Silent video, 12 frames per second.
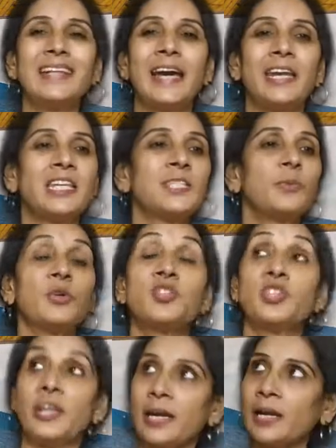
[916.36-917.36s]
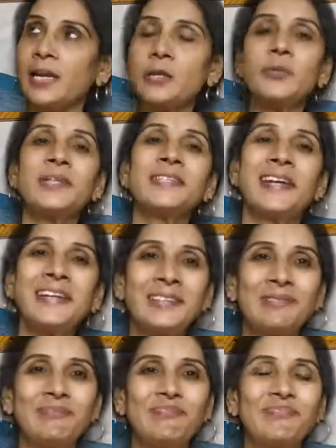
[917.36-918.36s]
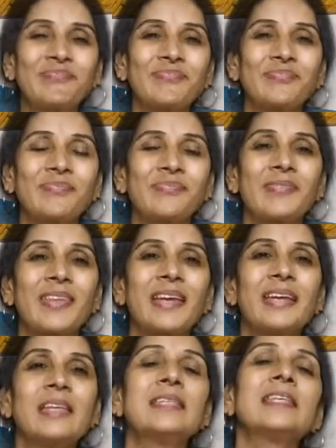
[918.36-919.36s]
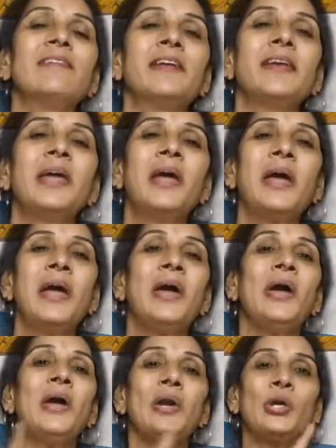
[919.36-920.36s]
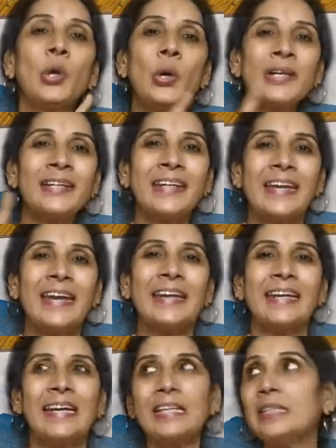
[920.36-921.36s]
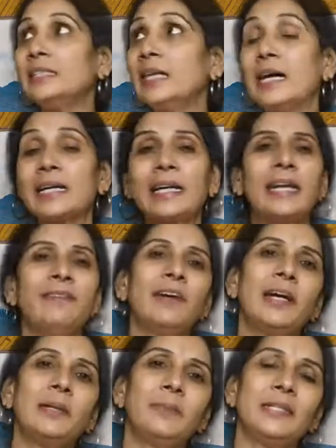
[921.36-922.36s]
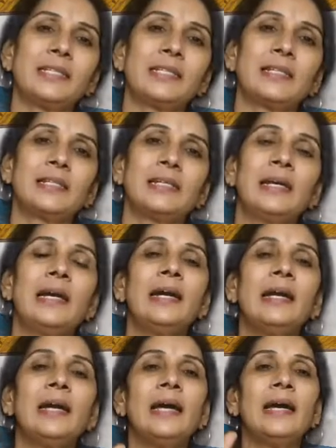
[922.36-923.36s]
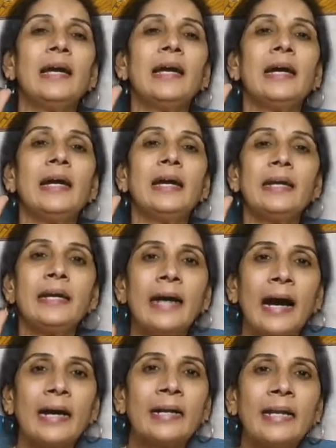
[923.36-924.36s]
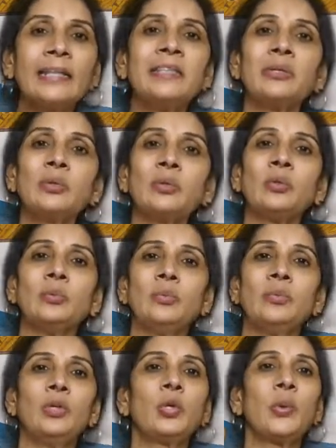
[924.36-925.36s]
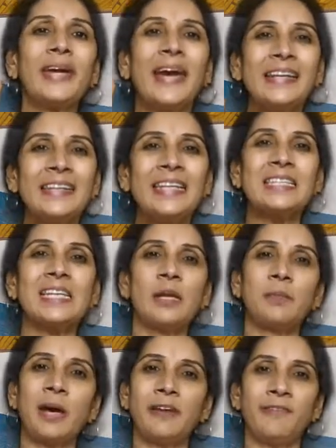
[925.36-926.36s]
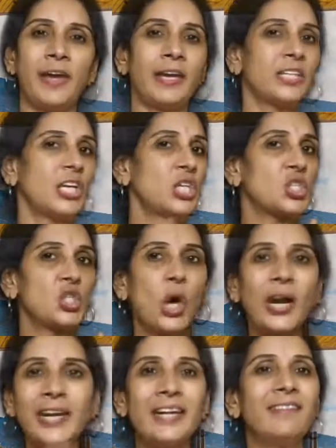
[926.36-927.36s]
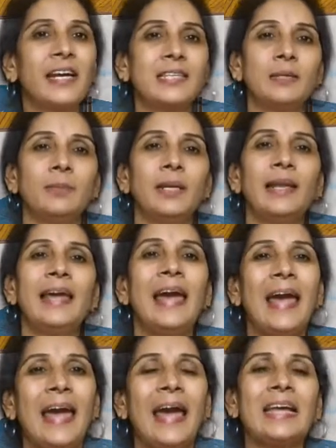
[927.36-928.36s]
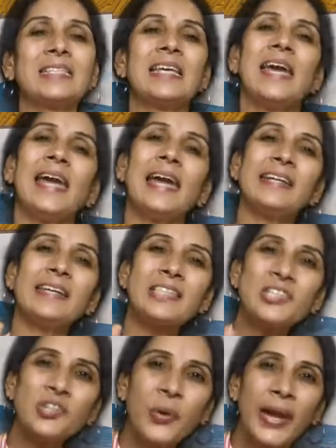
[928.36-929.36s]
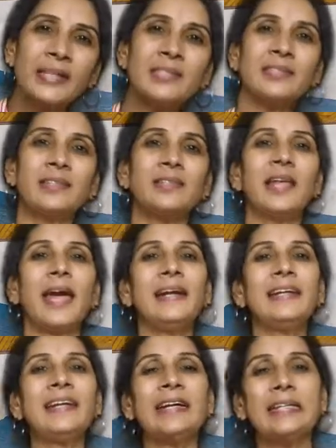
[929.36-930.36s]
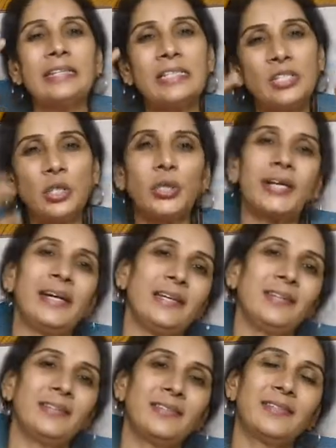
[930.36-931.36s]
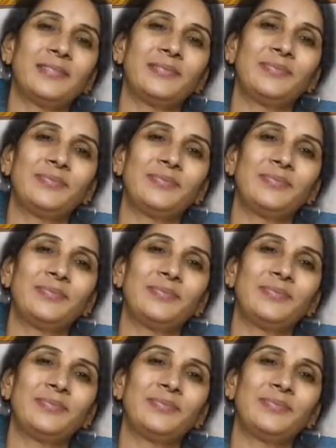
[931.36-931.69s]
and exposed directly into the sun. 7. Don't read in the dark environment. Darkening the room to get the cinema effect is not advisable as it strains and tires your eyes.